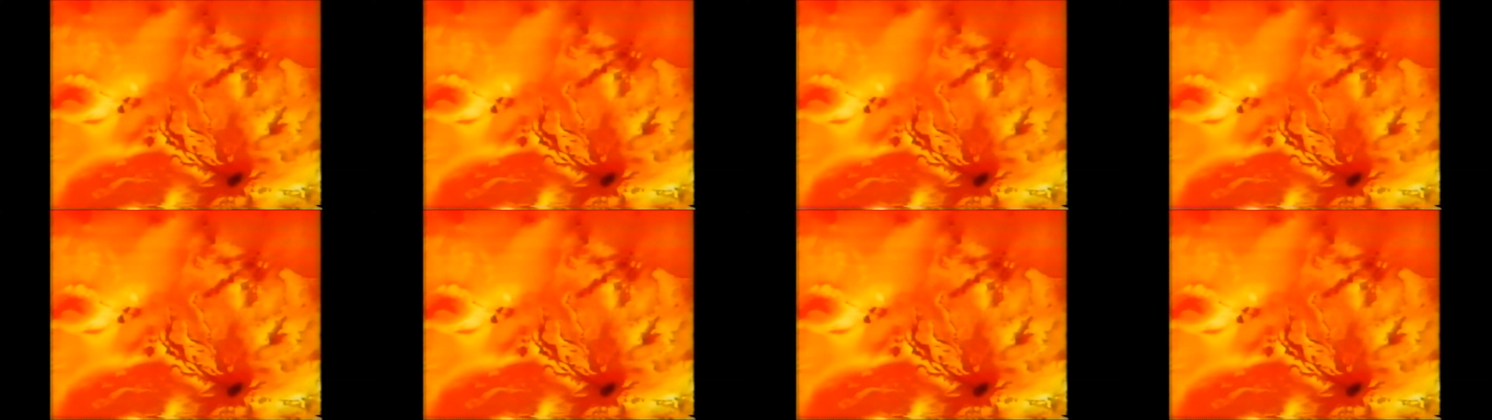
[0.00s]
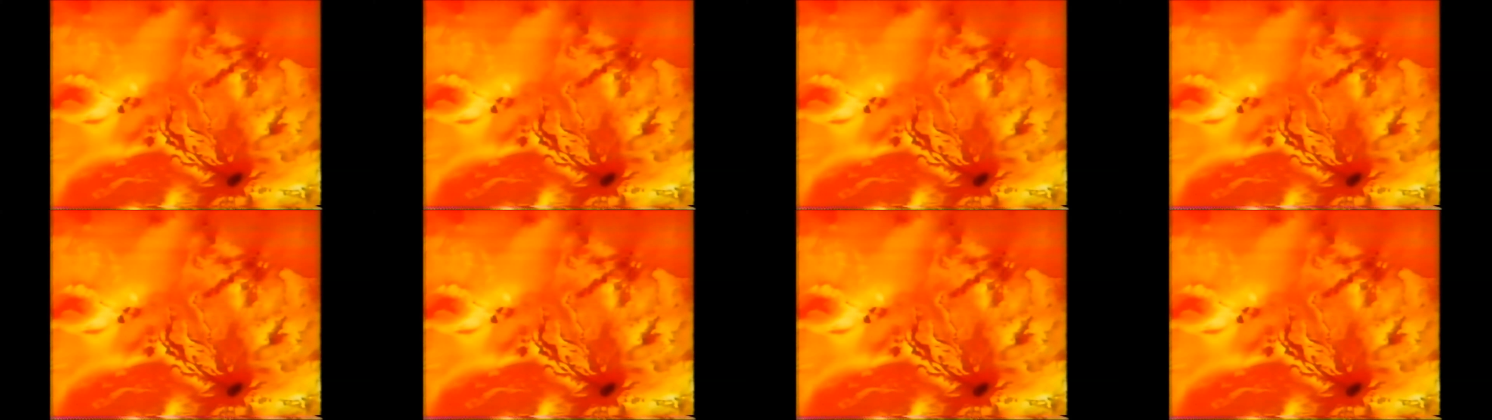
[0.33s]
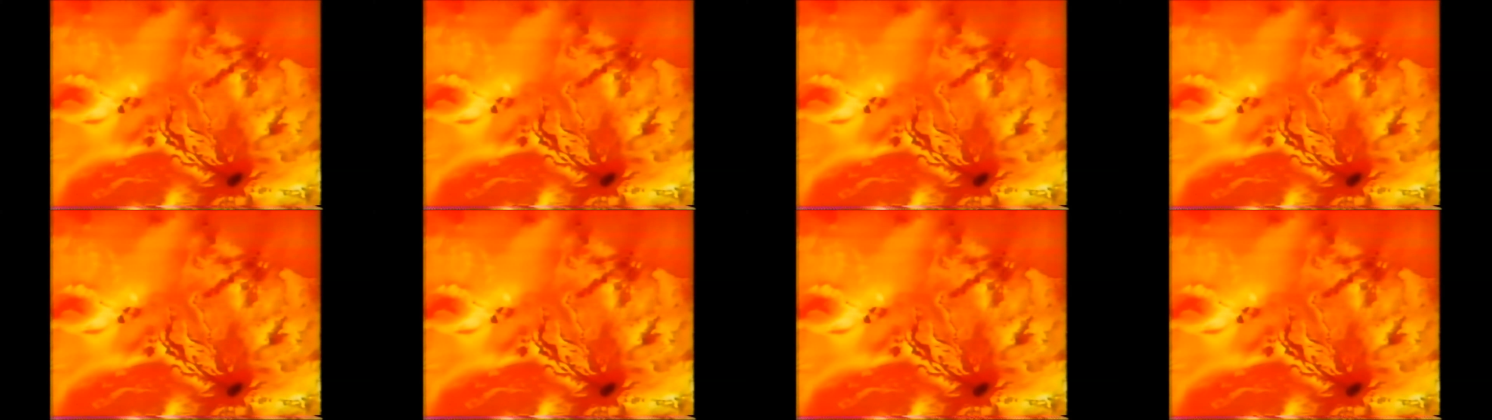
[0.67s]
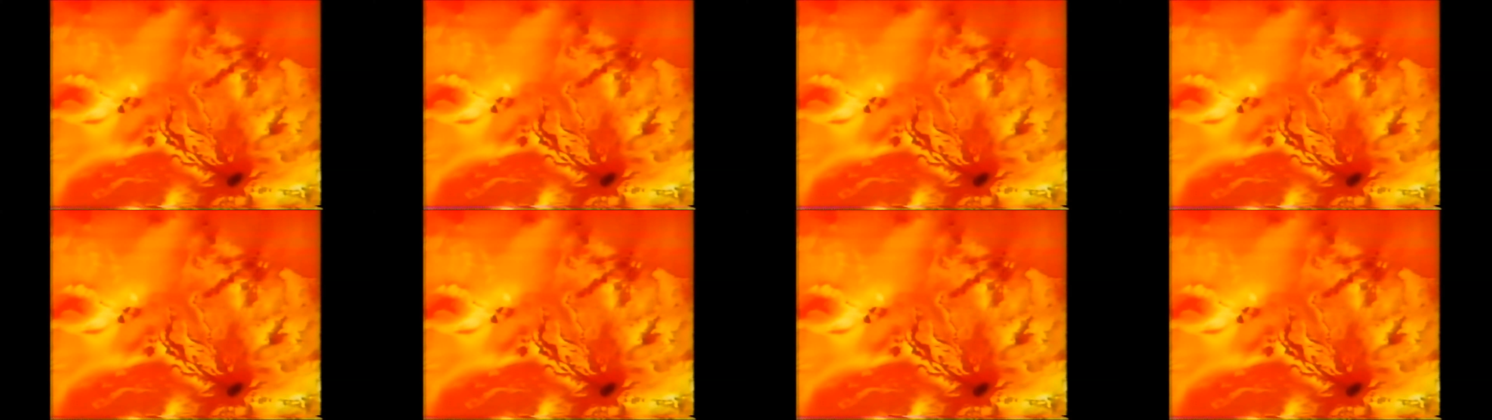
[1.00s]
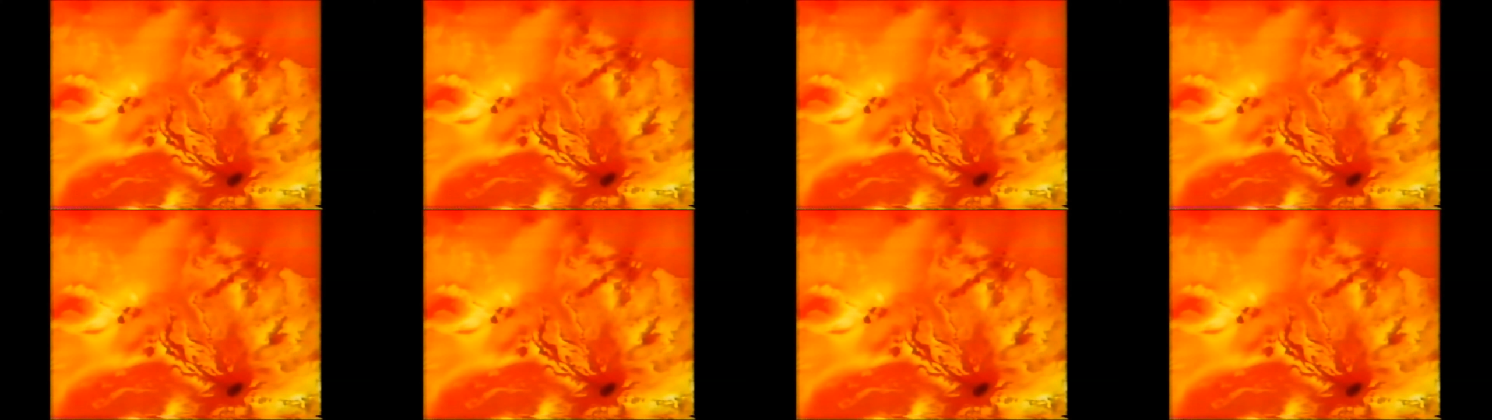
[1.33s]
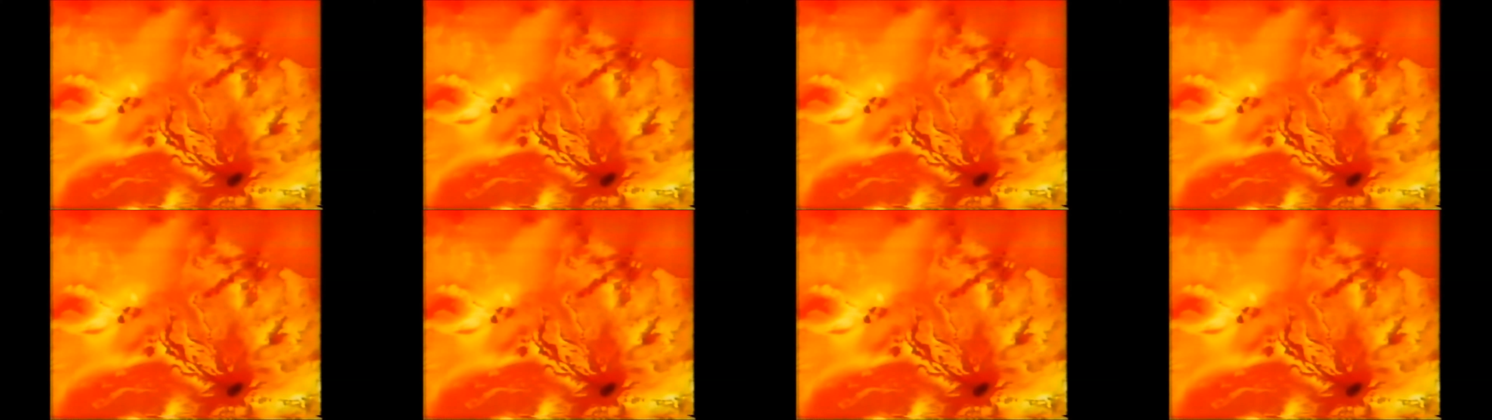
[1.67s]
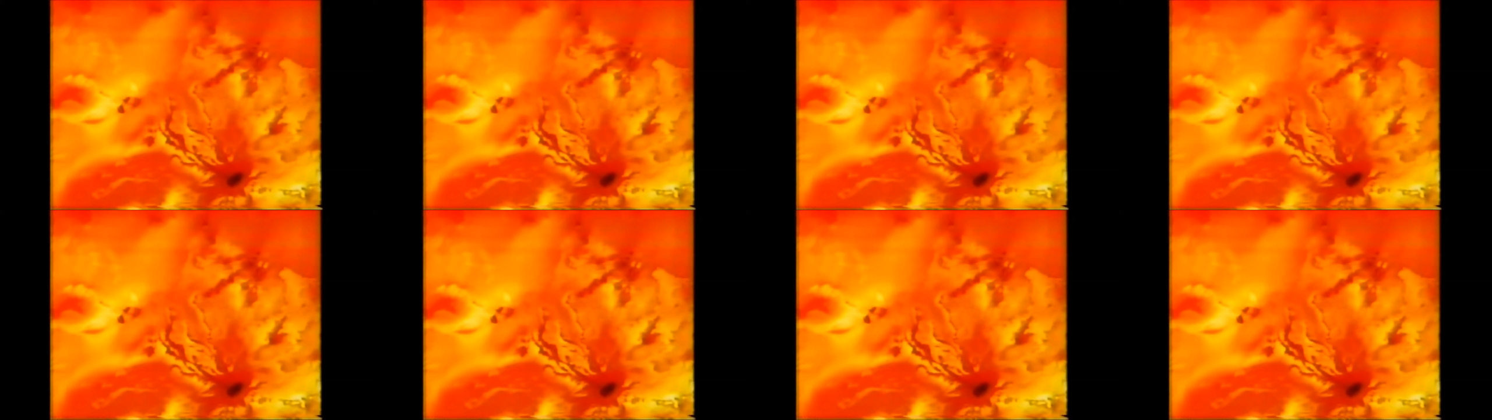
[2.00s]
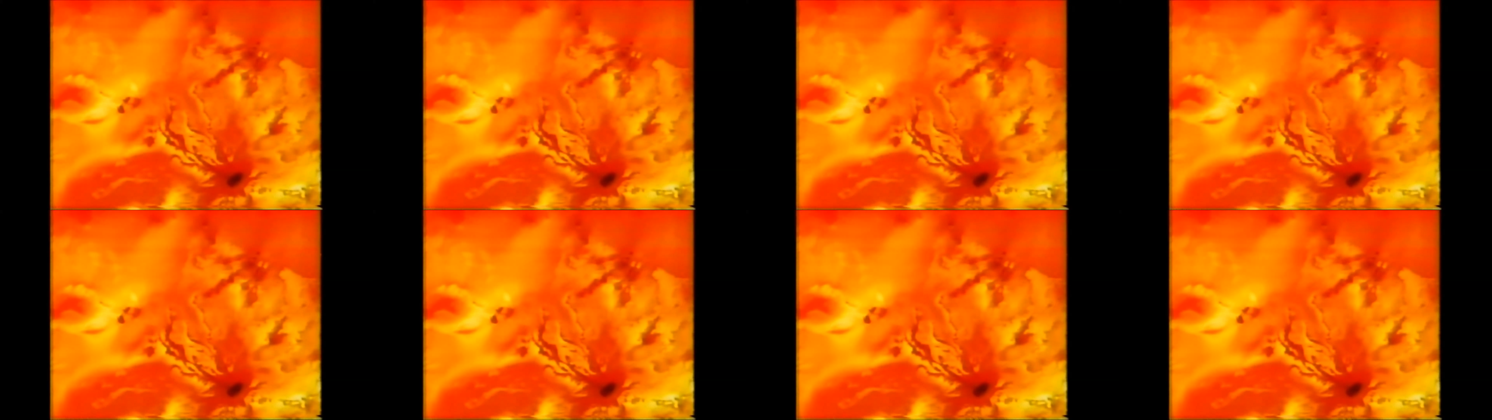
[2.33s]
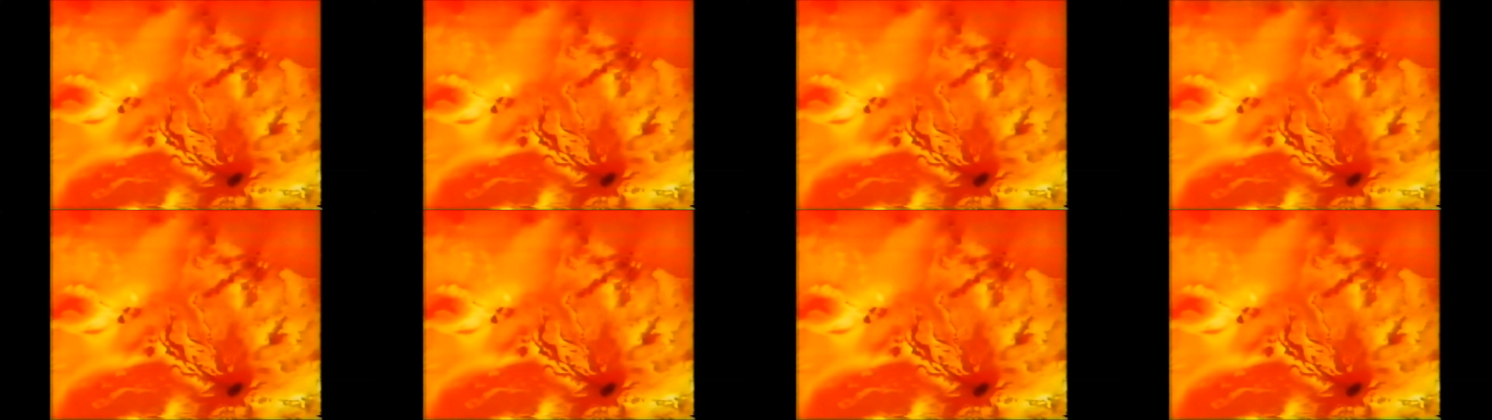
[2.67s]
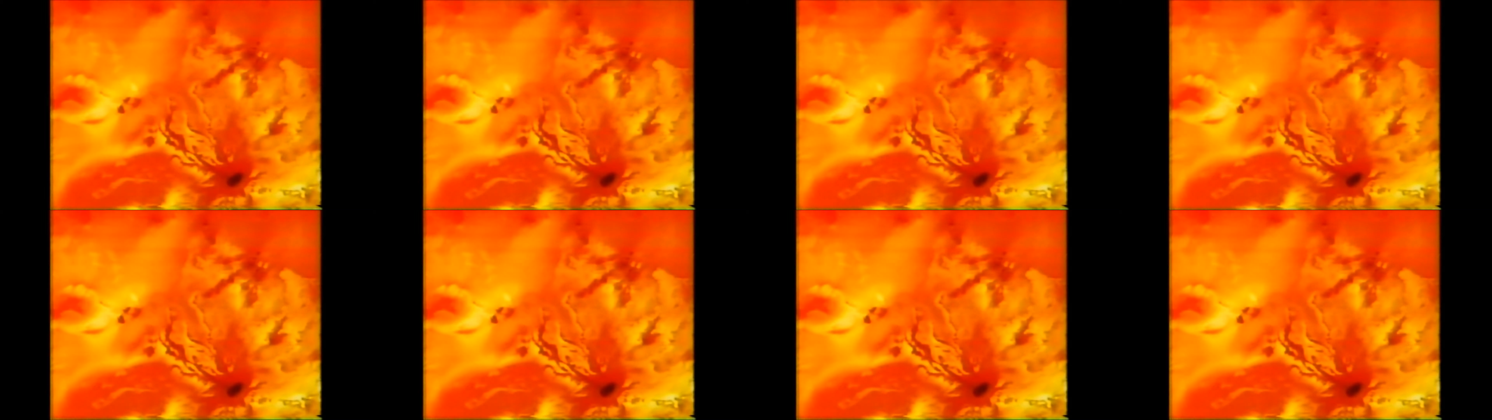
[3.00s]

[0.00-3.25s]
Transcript: [unreadable: no face in view]